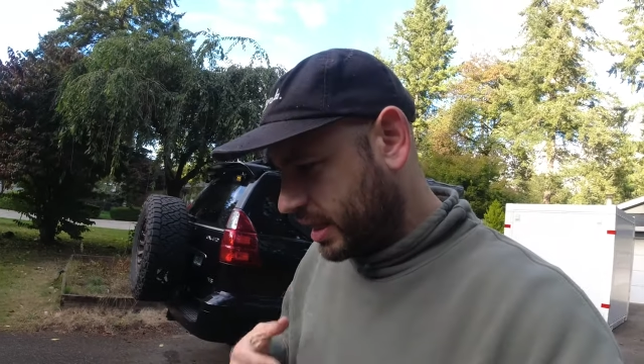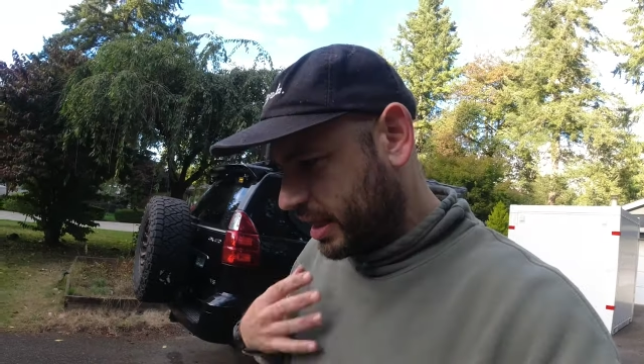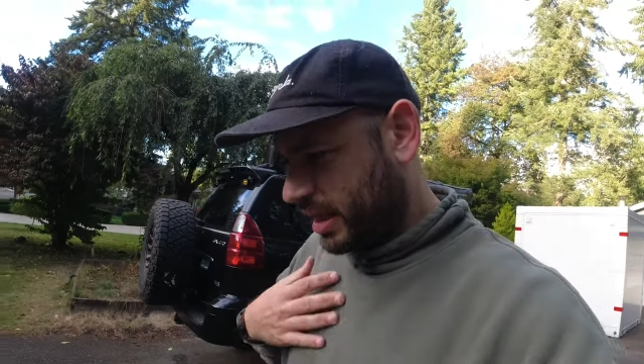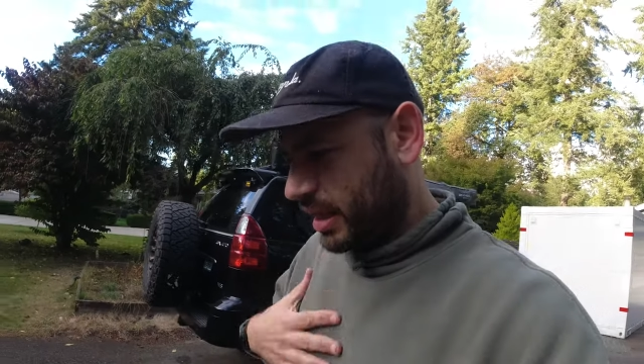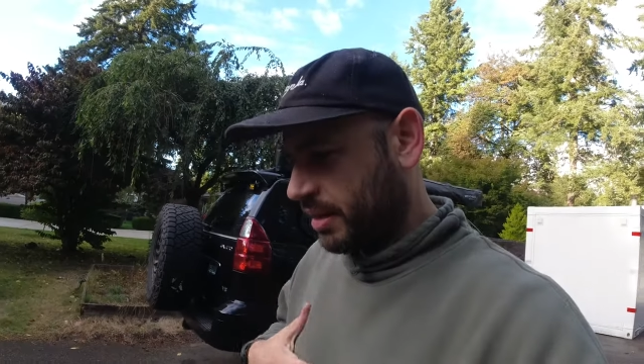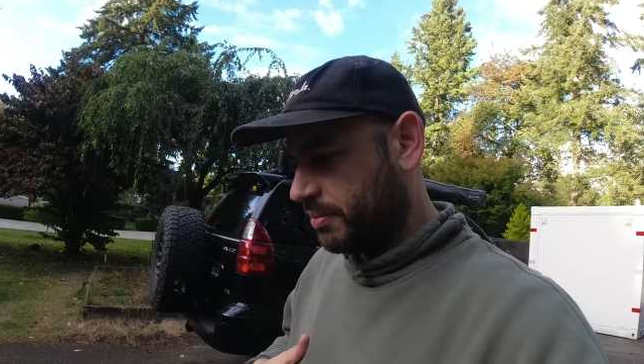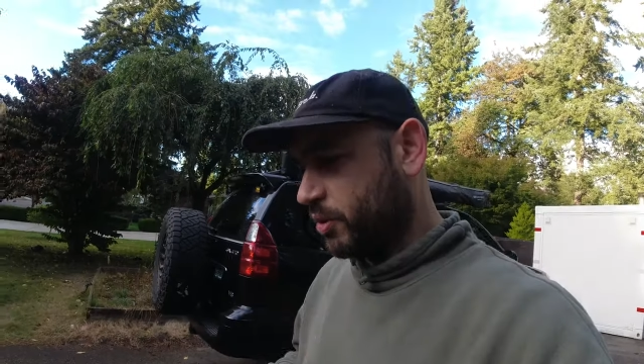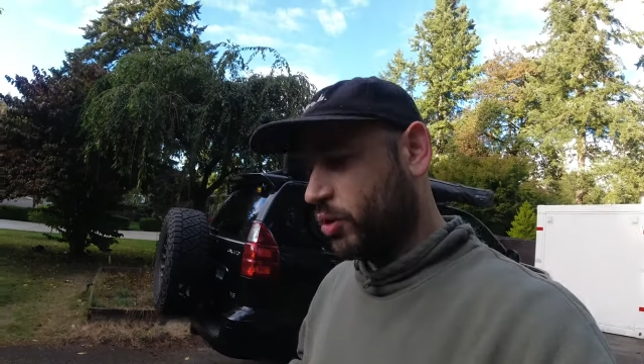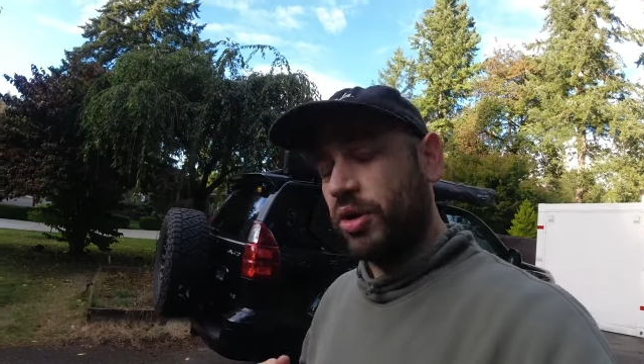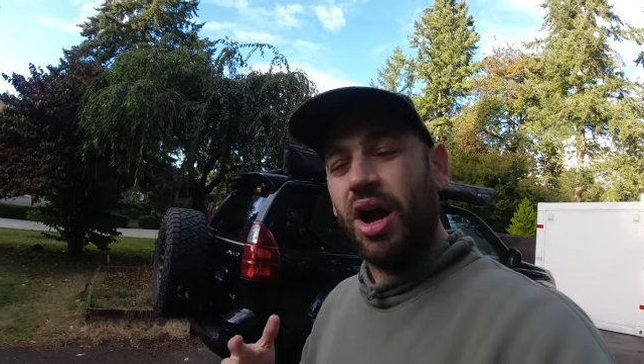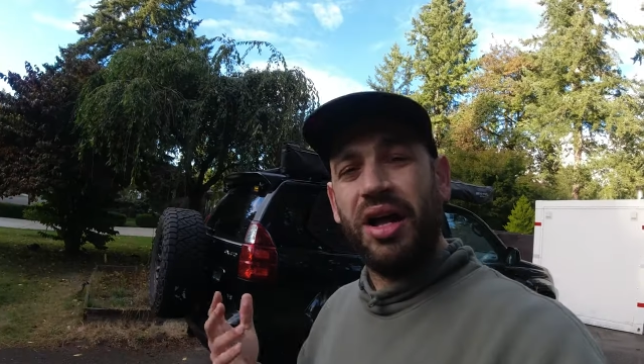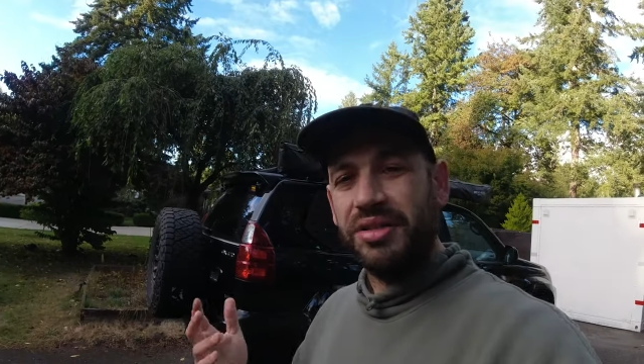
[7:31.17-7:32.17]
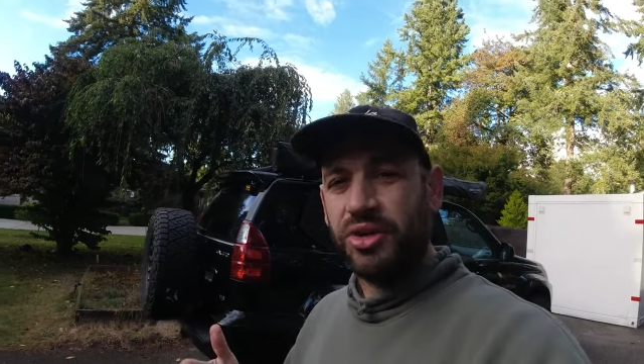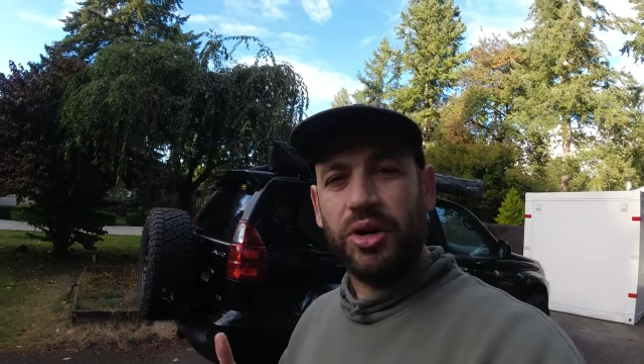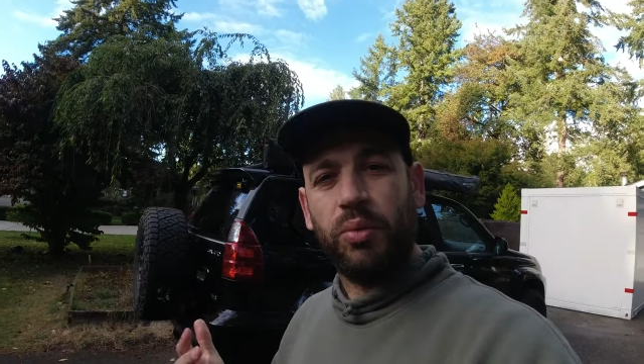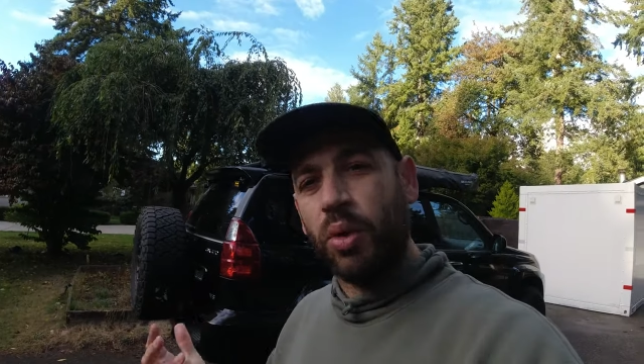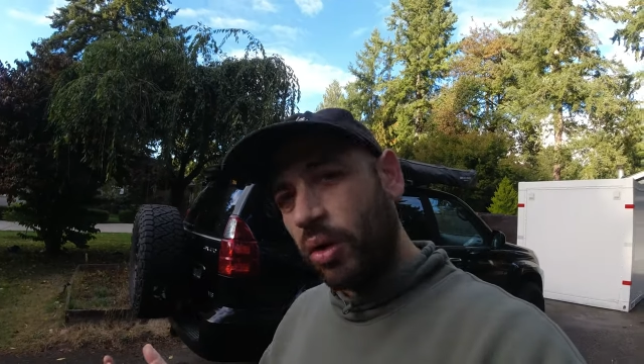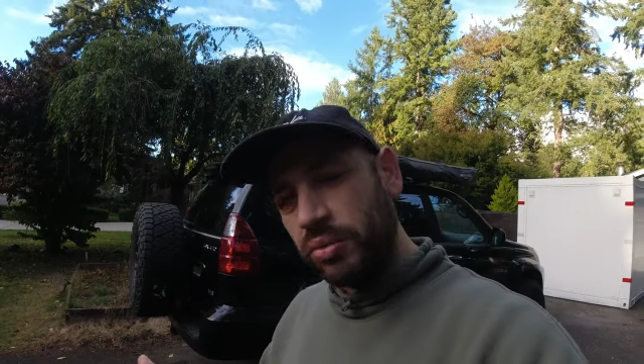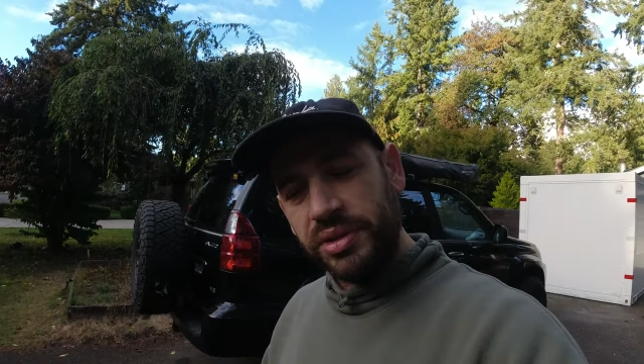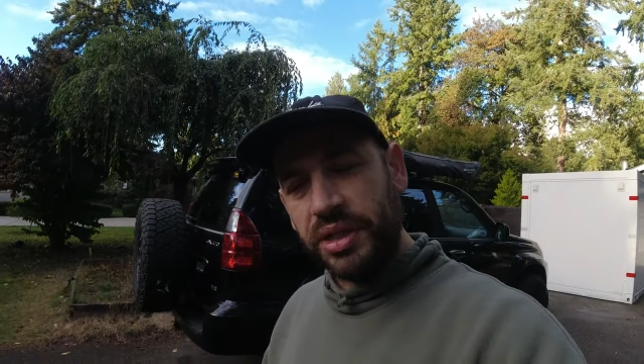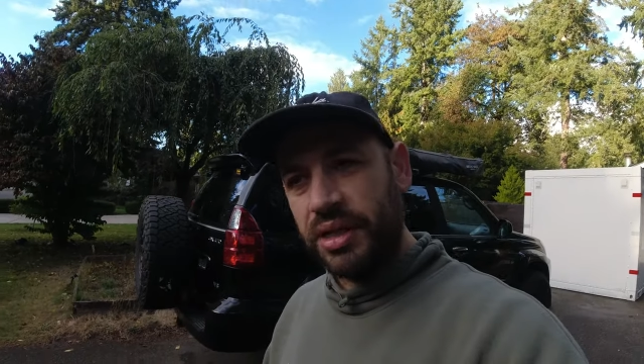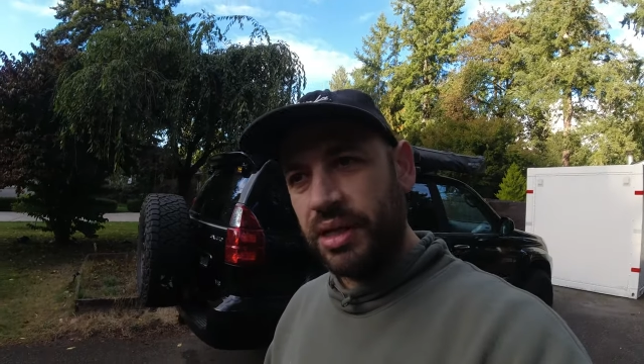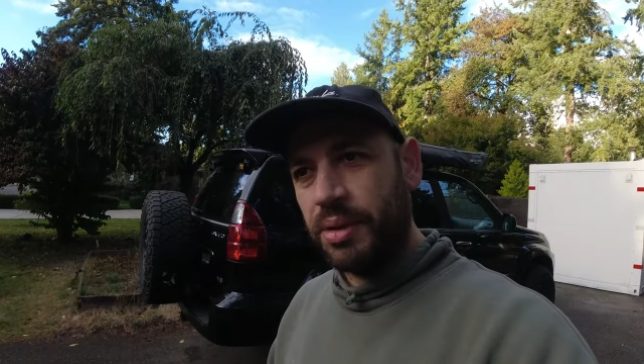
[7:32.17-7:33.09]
or odds are it won't.